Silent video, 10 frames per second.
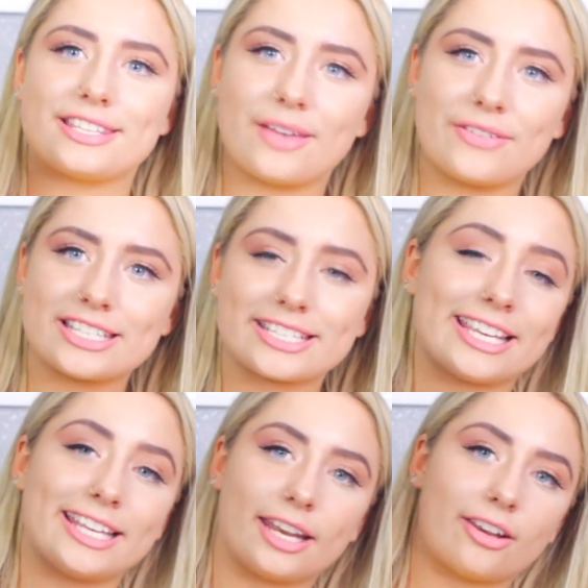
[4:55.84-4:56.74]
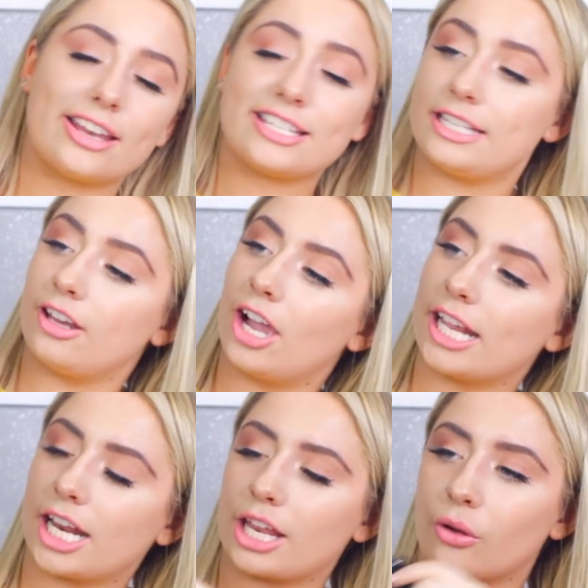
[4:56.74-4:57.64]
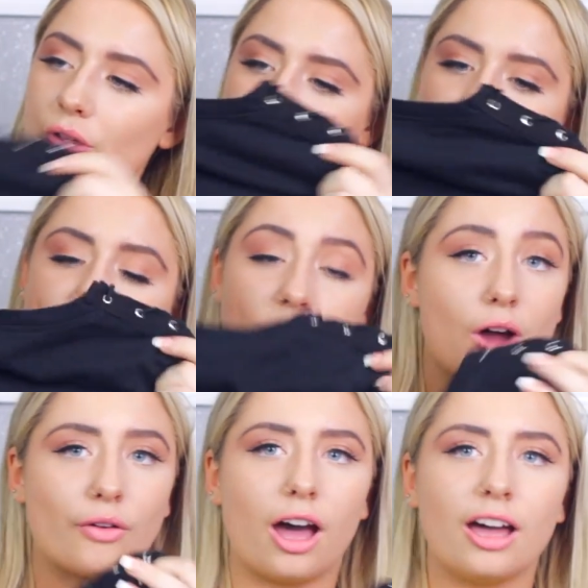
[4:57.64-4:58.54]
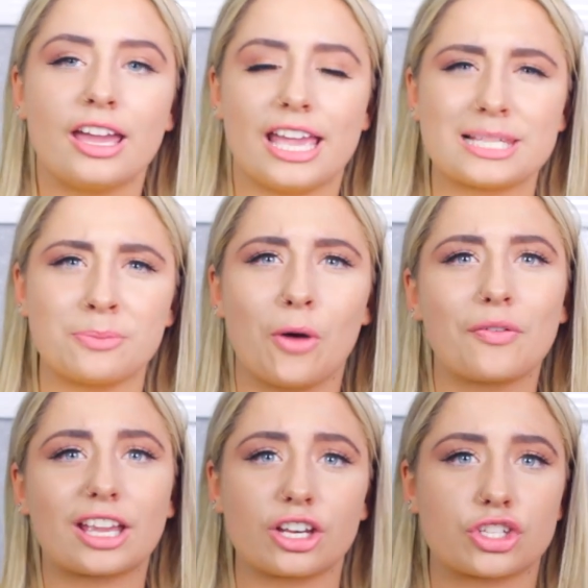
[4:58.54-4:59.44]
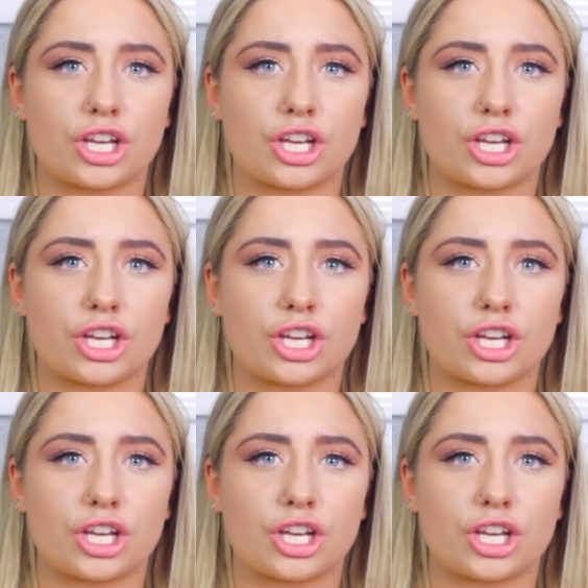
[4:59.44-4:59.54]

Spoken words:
$17.99 and I got this from Zara. It's more of like a